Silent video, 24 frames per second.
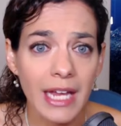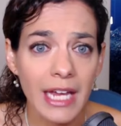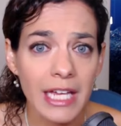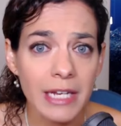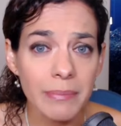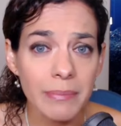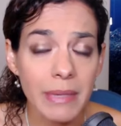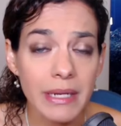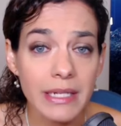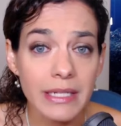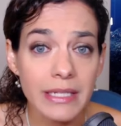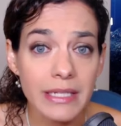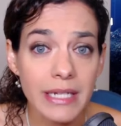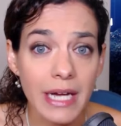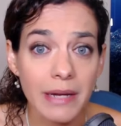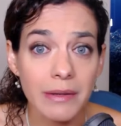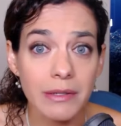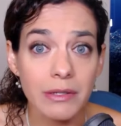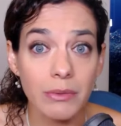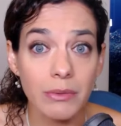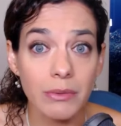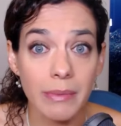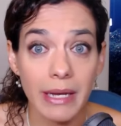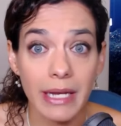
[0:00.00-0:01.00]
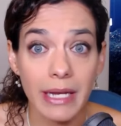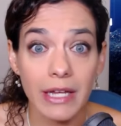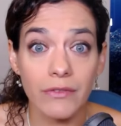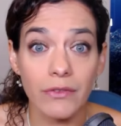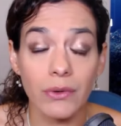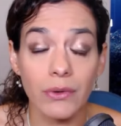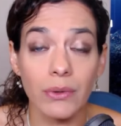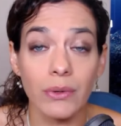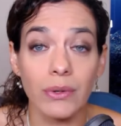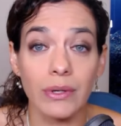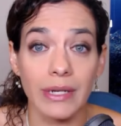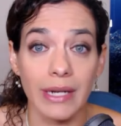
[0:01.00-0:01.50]
And many times we may give
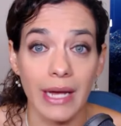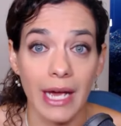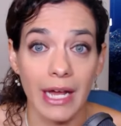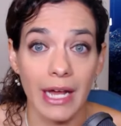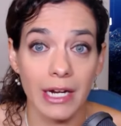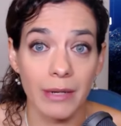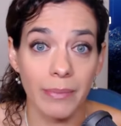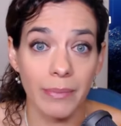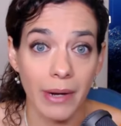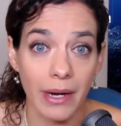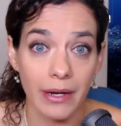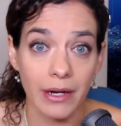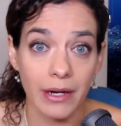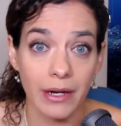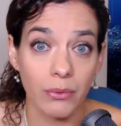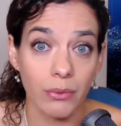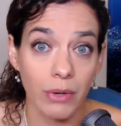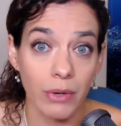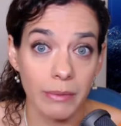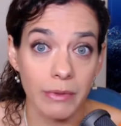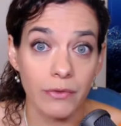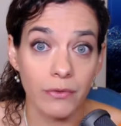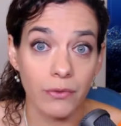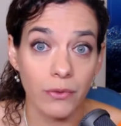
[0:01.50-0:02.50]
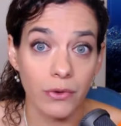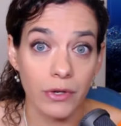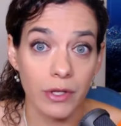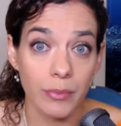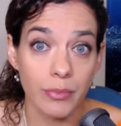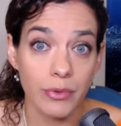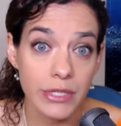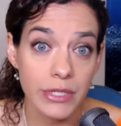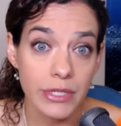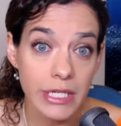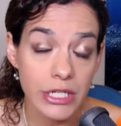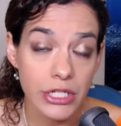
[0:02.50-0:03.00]
you an antibiotic right before the
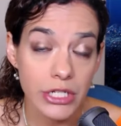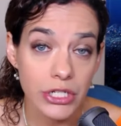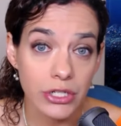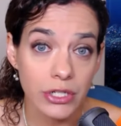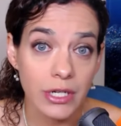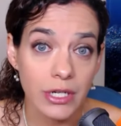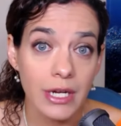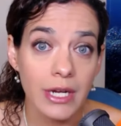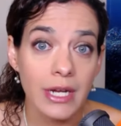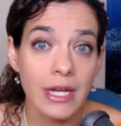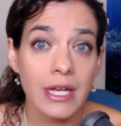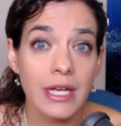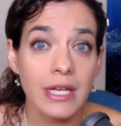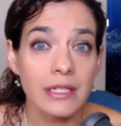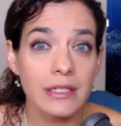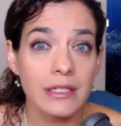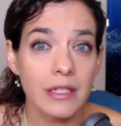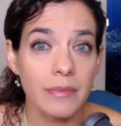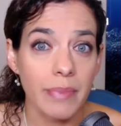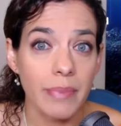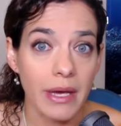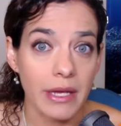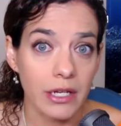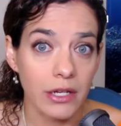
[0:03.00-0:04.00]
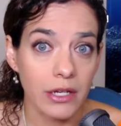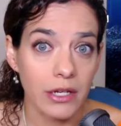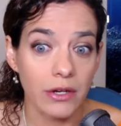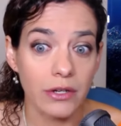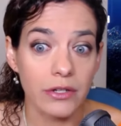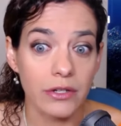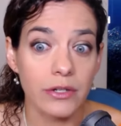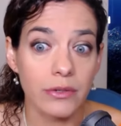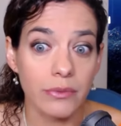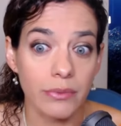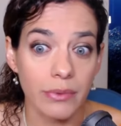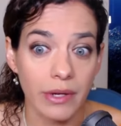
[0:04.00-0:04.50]
procedure, depending
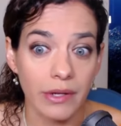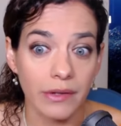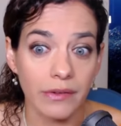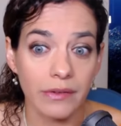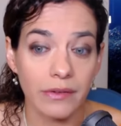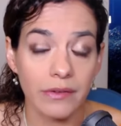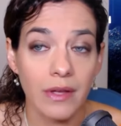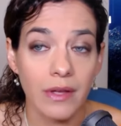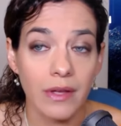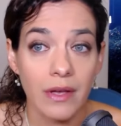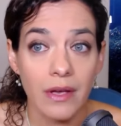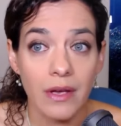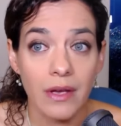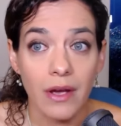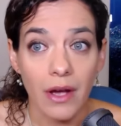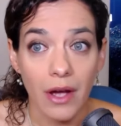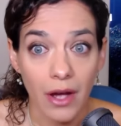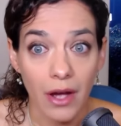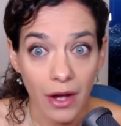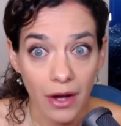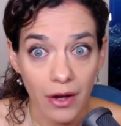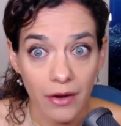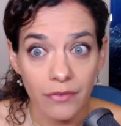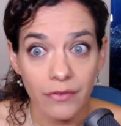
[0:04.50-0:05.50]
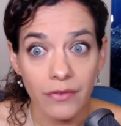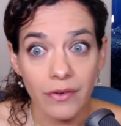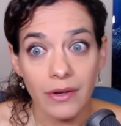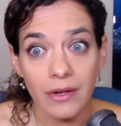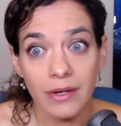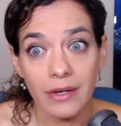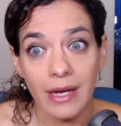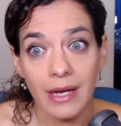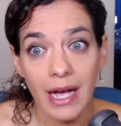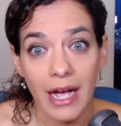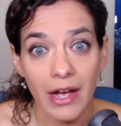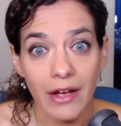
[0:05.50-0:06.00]
on your risks of
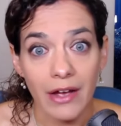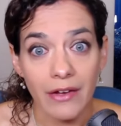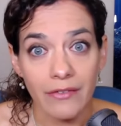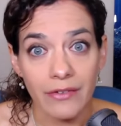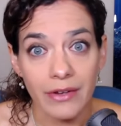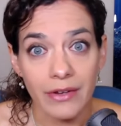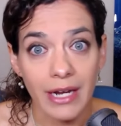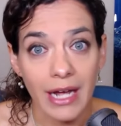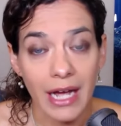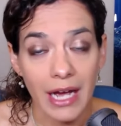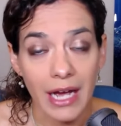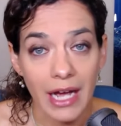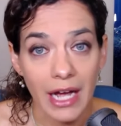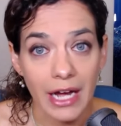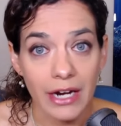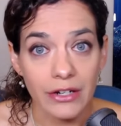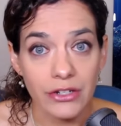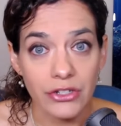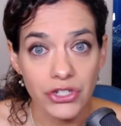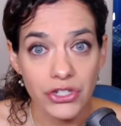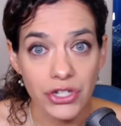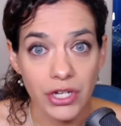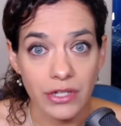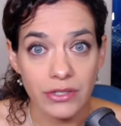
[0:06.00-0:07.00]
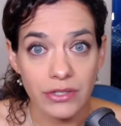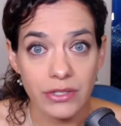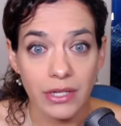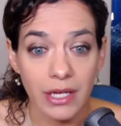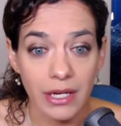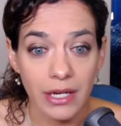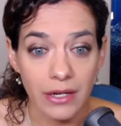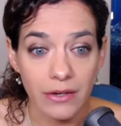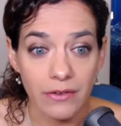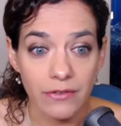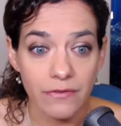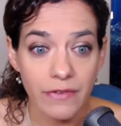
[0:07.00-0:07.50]
having a higher chance to
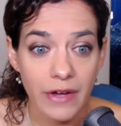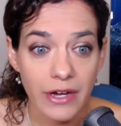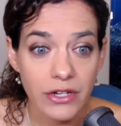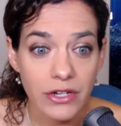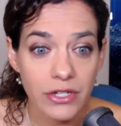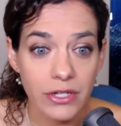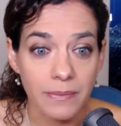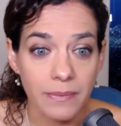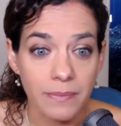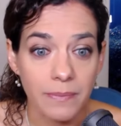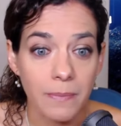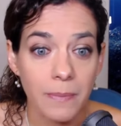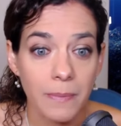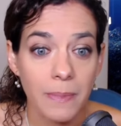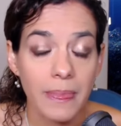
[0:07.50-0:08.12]
get an infection.